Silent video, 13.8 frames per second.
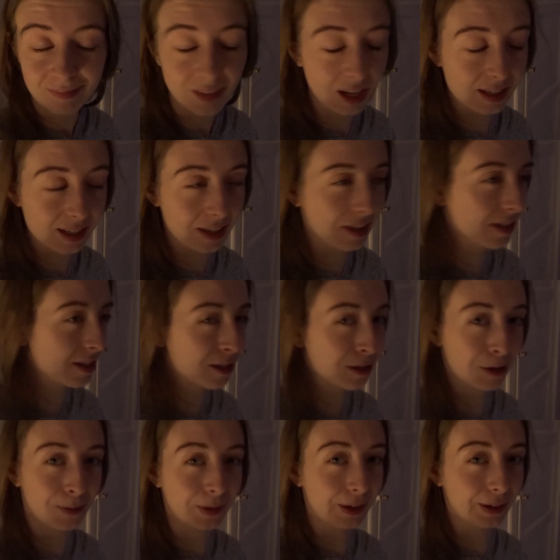I said that
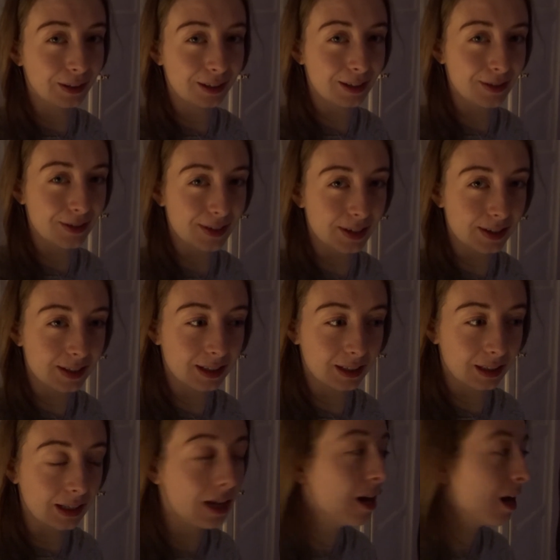so
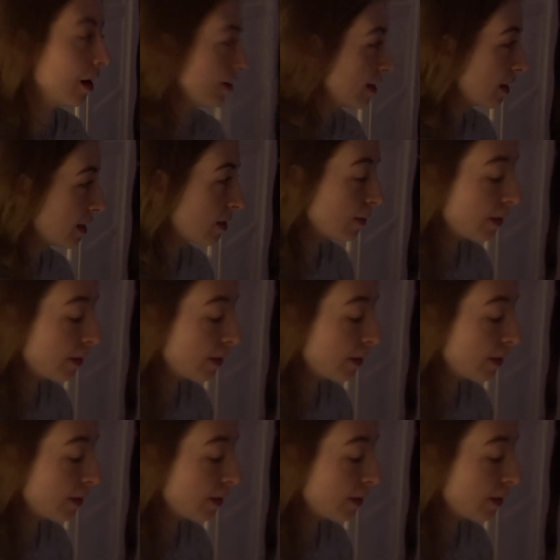unenthusiastically. I think this